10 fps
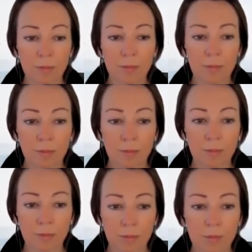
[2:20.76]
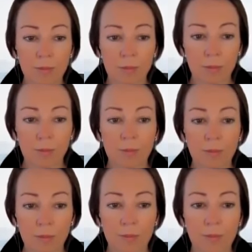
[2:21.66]

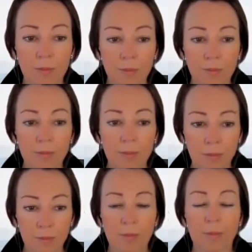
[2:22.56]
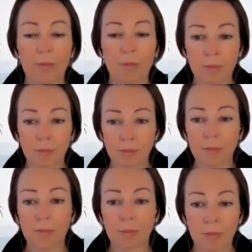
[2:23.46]

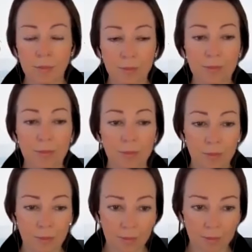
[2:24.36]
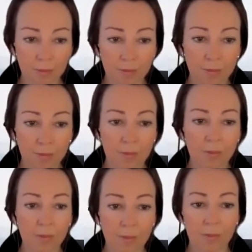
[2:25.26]

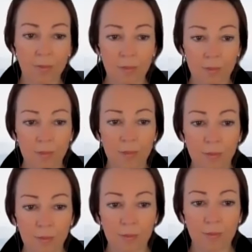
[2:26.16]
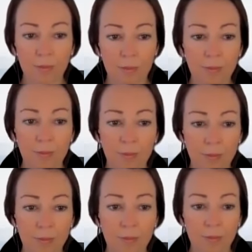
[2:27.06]
The person shown says nothing.